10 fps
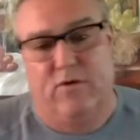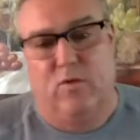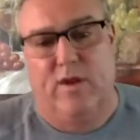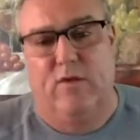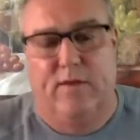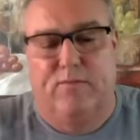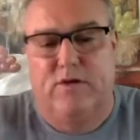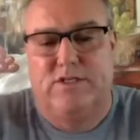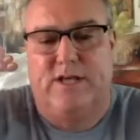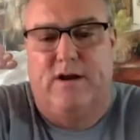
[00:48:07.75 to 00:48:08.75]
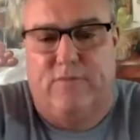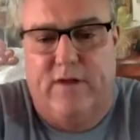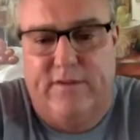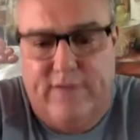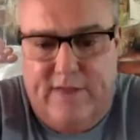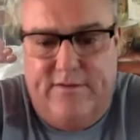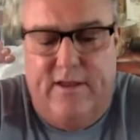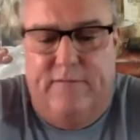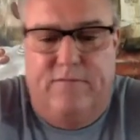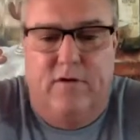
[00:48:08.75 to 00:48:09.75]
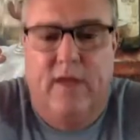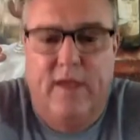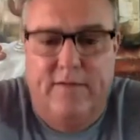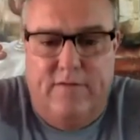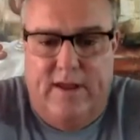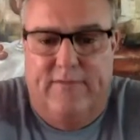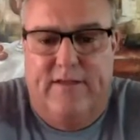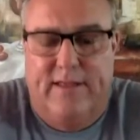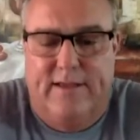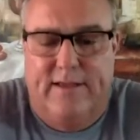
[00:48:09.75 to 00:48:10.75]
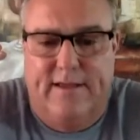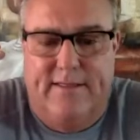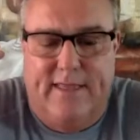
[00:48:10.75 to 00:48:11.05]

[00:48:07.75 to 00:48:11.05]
So we, we appreciate our friends at XM for for giving us uh,